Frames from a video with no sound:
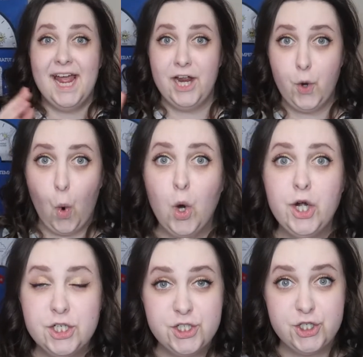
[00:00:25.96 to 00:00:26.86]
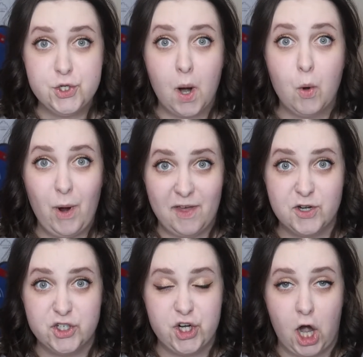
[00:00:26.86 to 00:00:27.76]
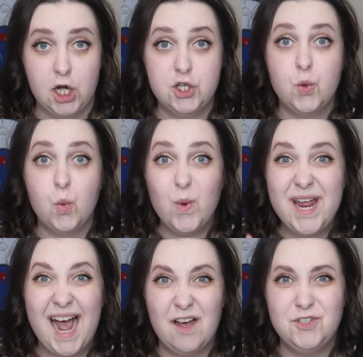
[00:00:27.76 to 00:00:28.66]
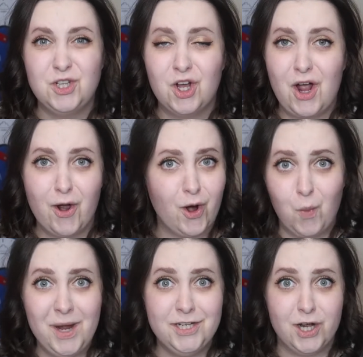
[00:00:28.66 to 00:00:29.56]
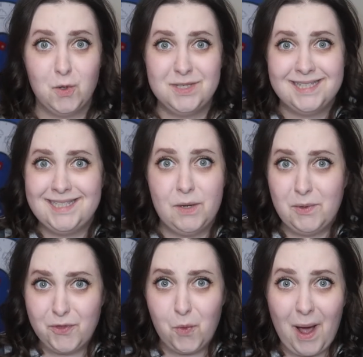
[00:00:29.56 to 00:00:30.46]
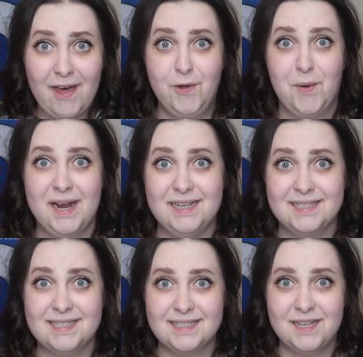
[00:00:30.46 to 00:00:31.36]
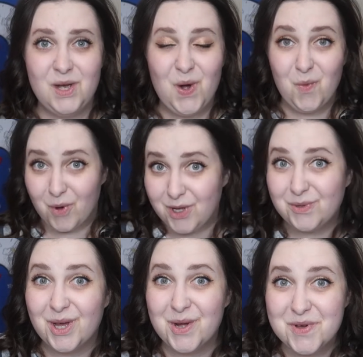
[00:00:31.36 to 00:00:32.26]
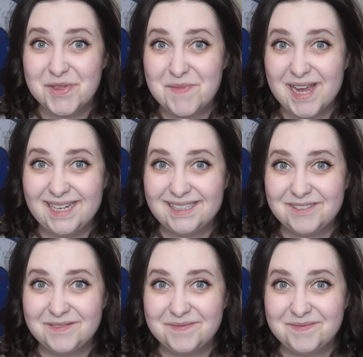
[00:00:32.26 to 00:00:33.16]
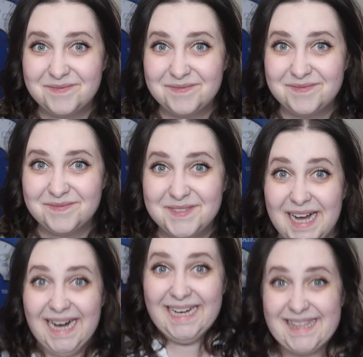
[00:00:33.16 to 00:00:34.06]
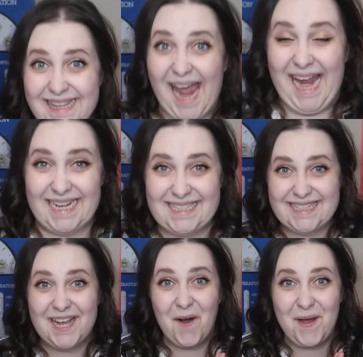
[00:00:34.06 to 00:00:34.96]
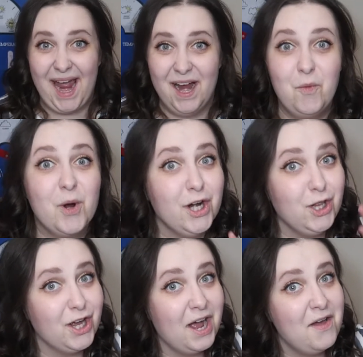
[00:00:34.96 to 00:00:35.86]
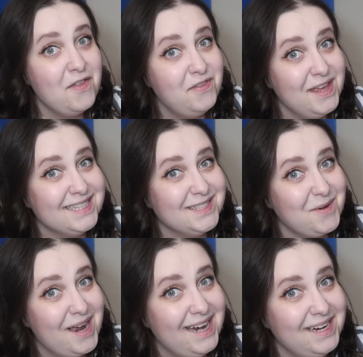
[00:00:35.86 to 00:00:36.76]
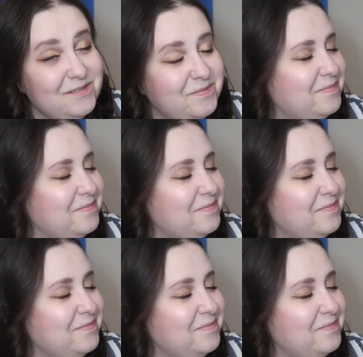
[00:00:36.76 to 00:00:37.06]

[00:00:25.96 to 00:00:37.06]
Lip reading: In order to do our weather chart, we have to look out our window to see what the weather is. Will you look with me? Thanks! Okay, we're gonna look this way.